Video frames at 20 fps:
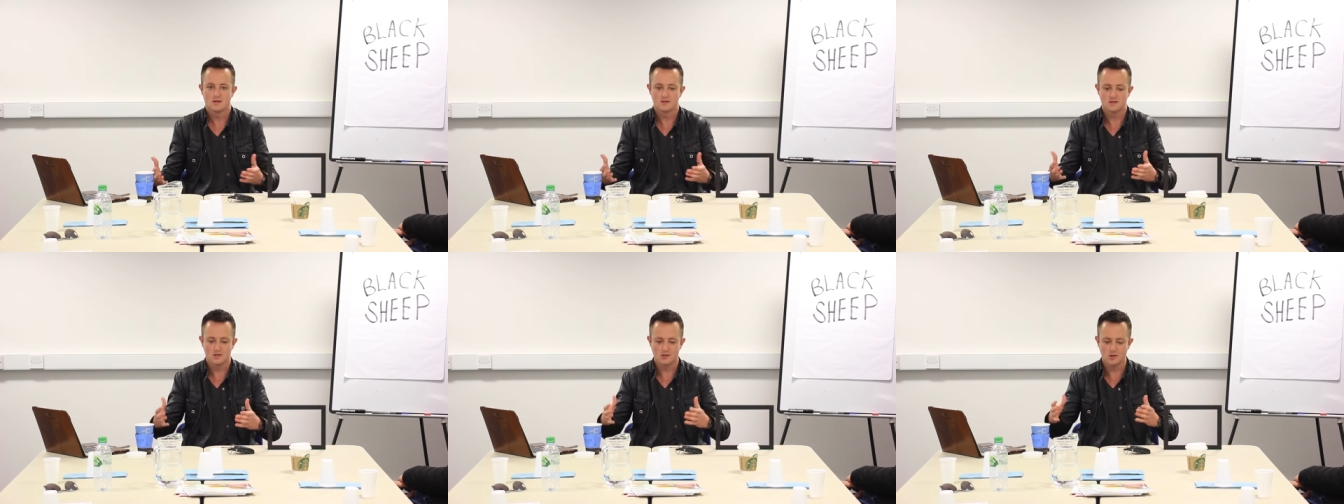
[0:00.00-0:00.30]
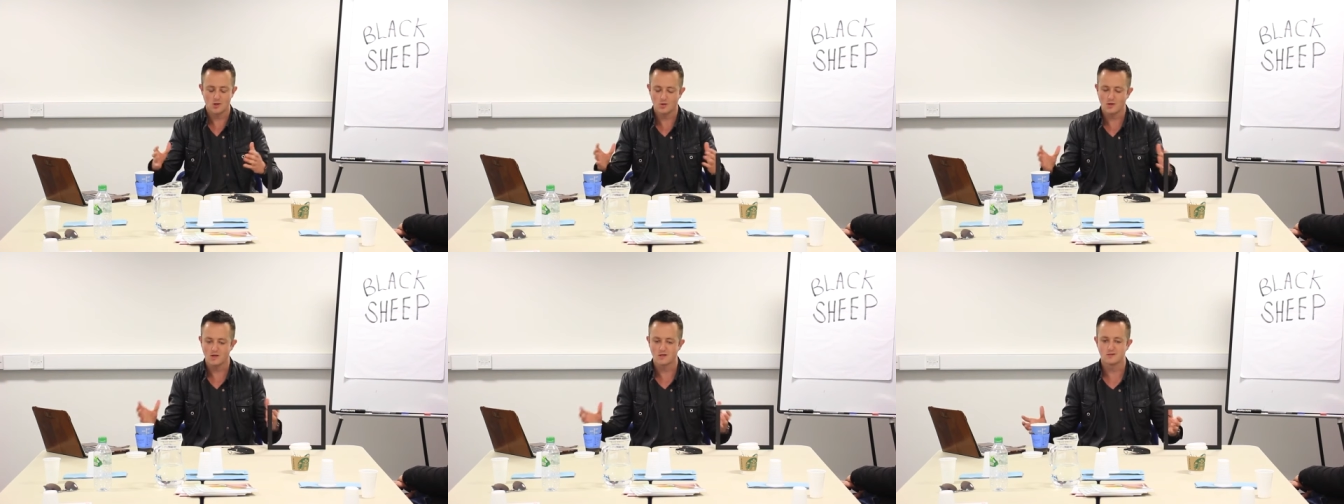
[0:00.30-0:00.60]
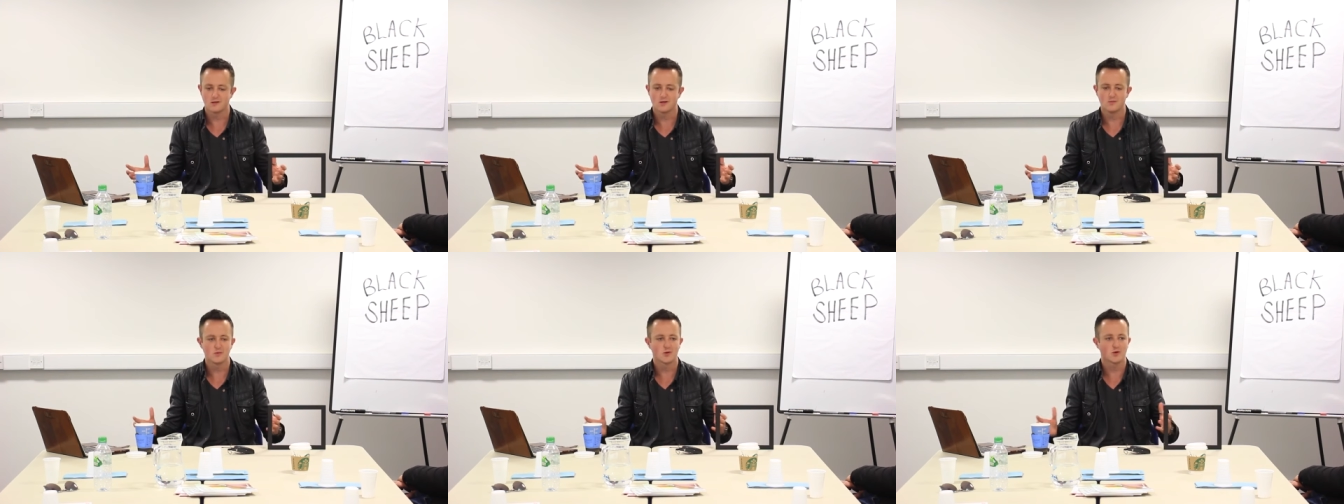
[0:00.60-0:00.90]
and said,
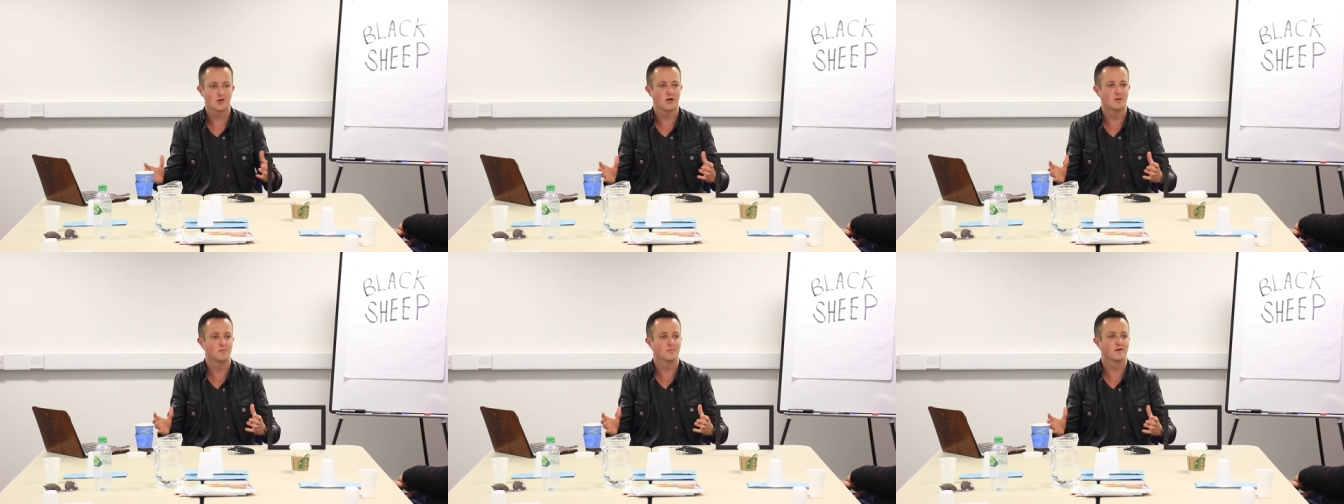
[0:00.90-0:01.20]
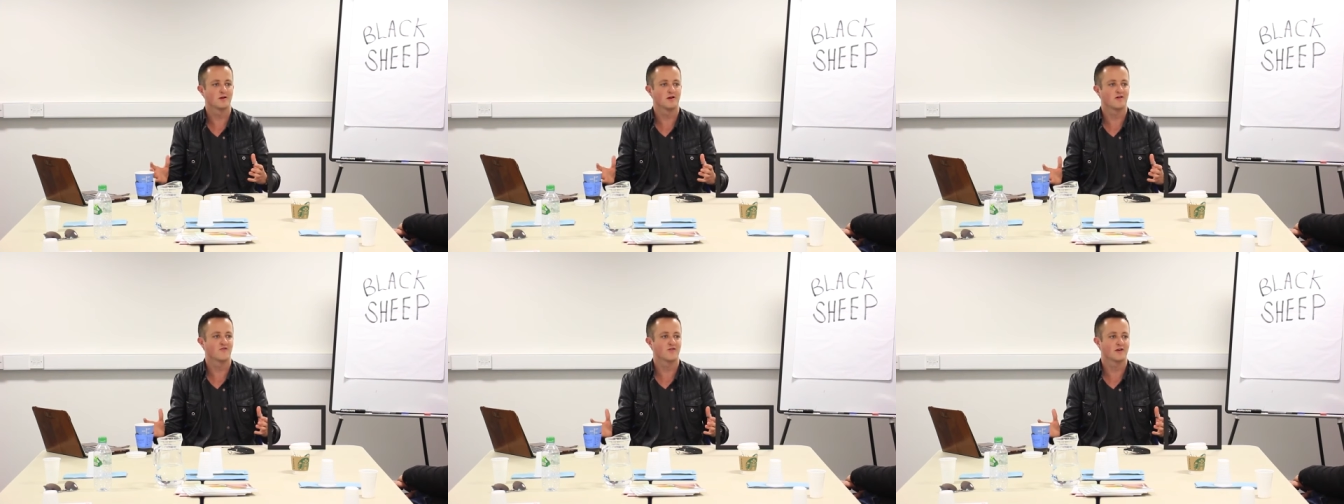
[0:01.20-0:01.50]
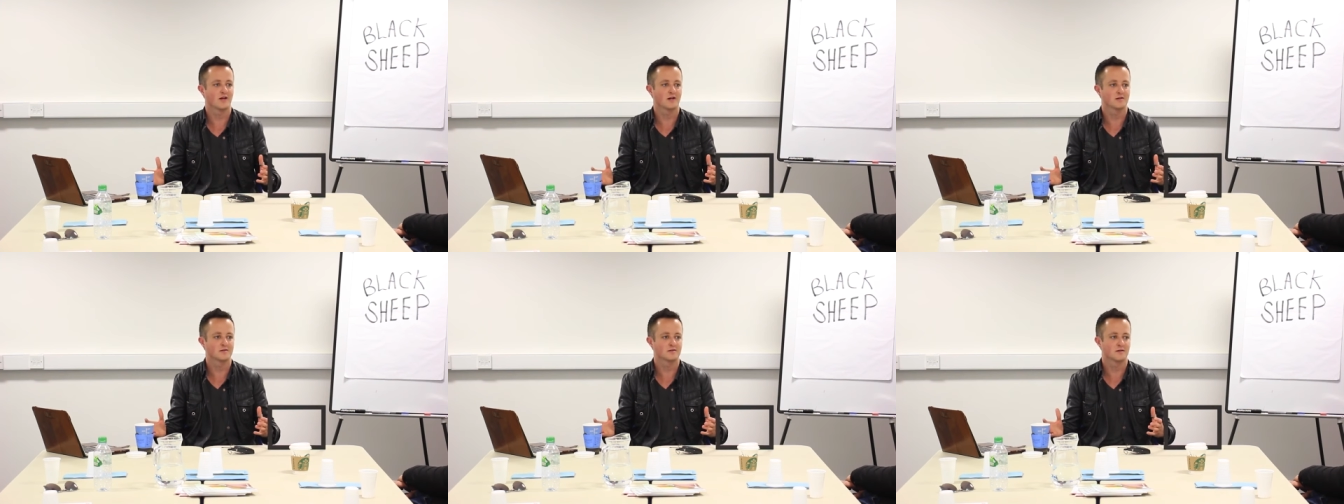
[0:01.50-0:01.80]
okay, Tom, you can't be
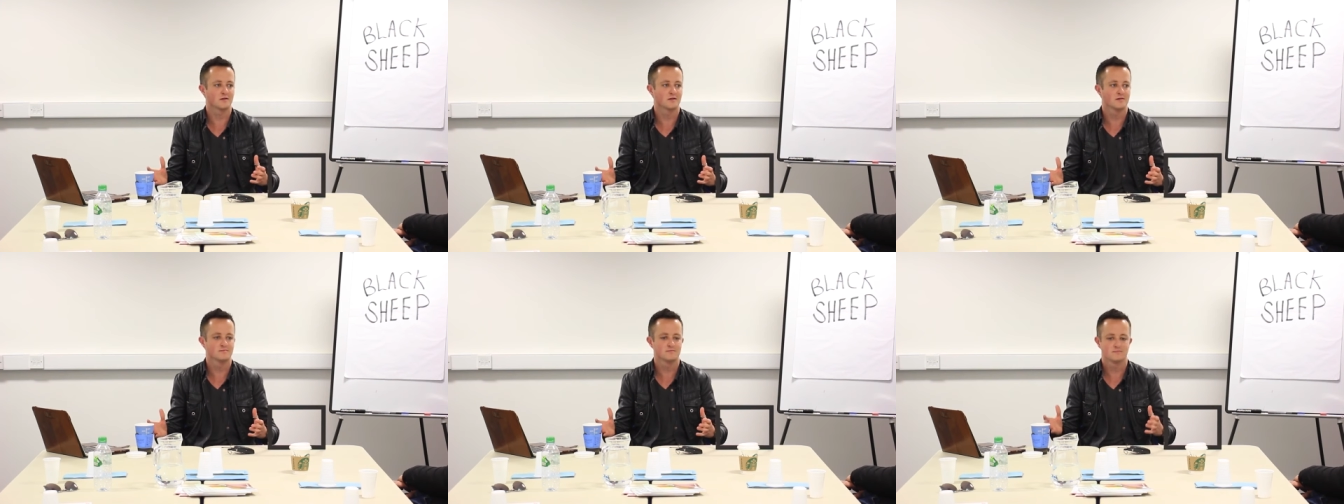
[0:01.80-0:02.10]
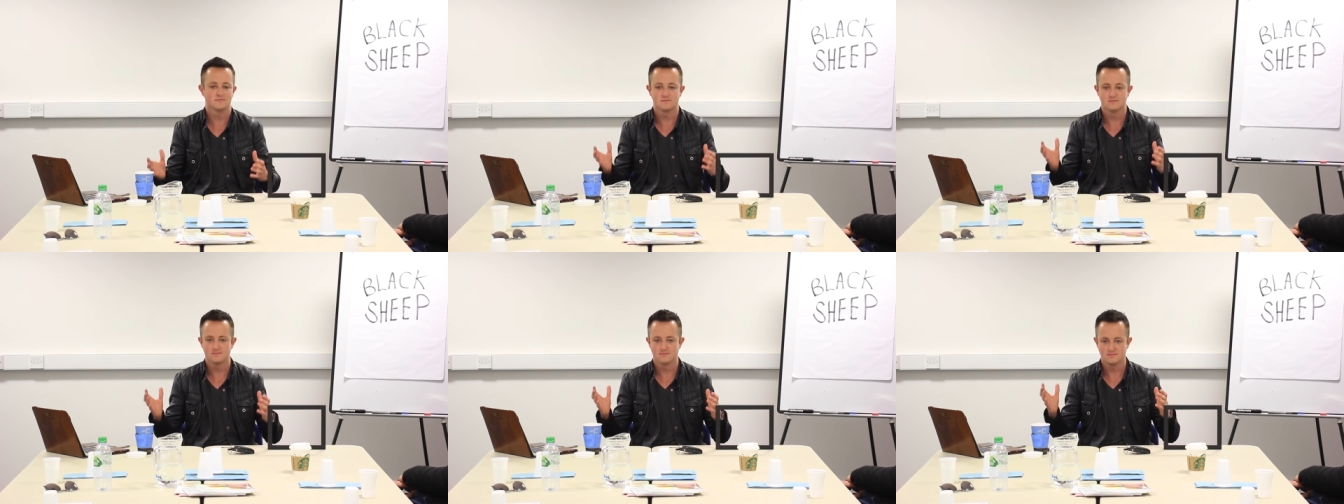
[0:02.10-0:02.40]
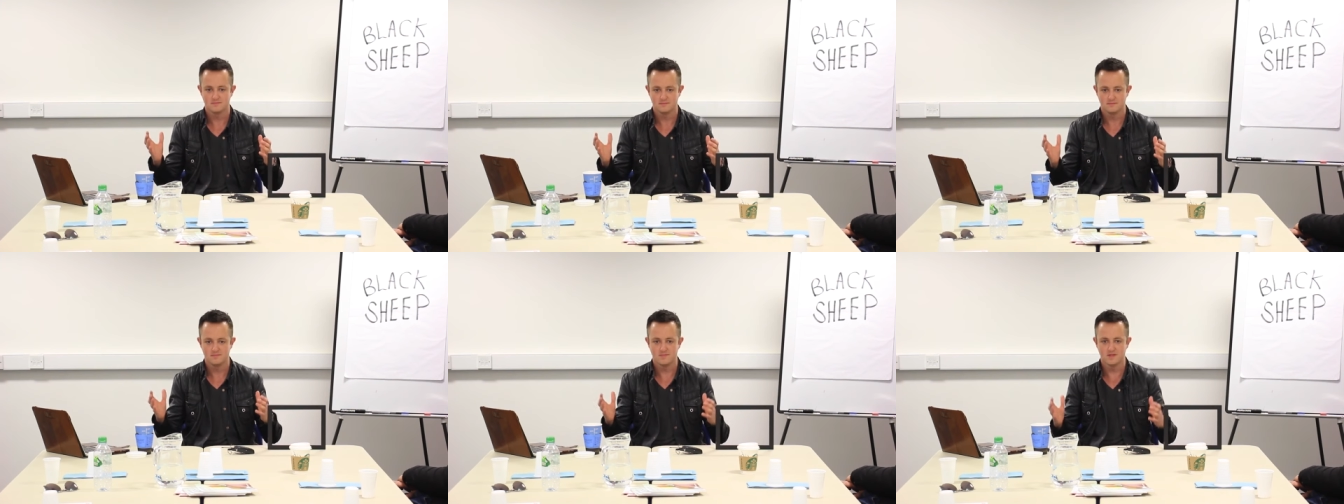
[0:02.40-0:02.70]
half a gangster.
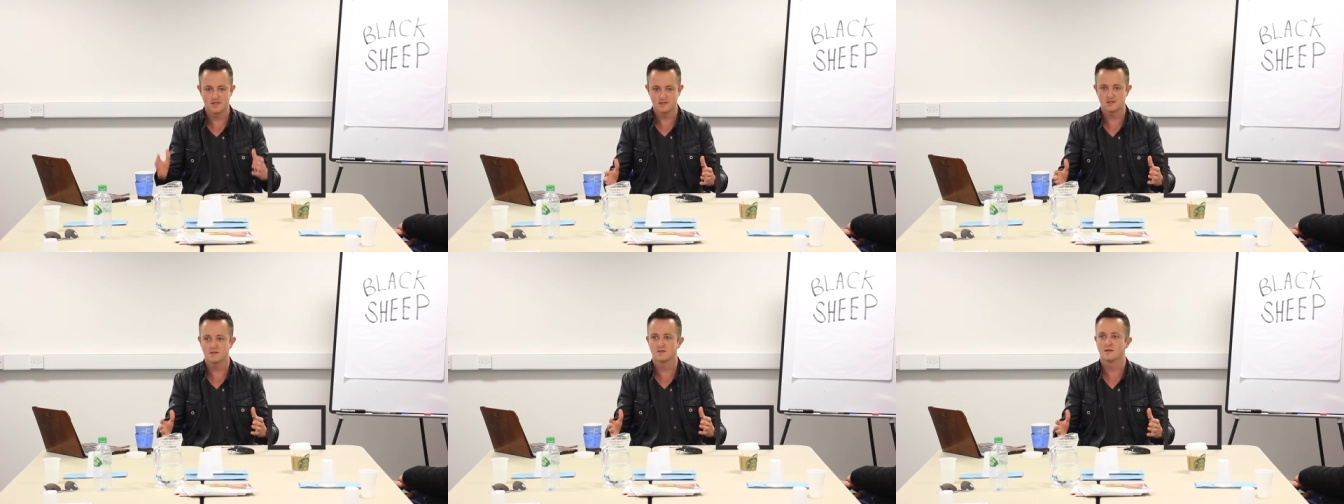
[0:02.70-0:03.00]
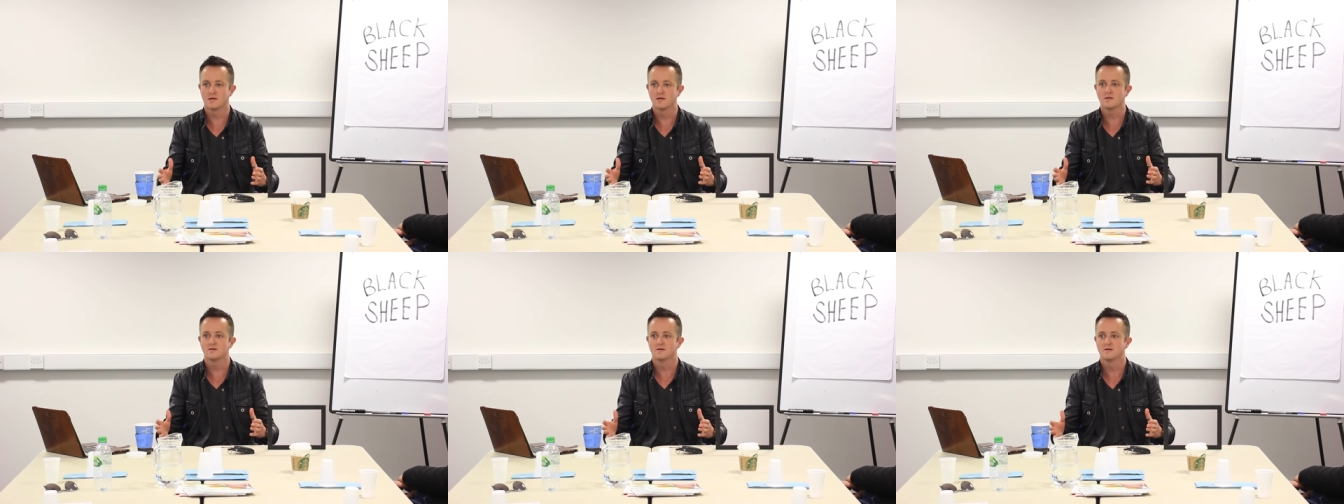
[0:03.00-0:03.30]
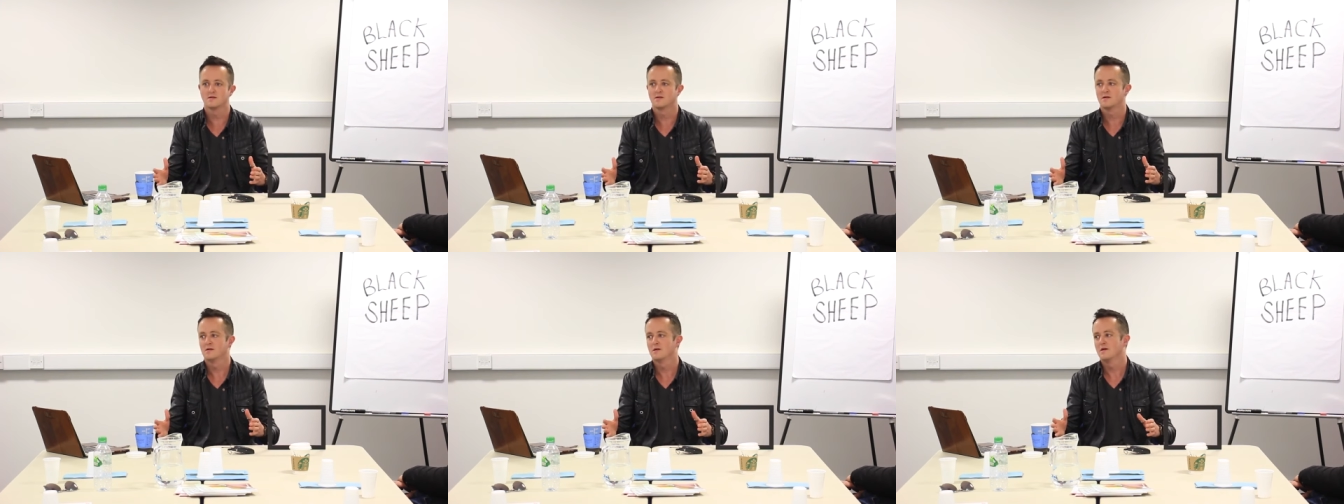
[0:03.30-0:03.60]
This is it.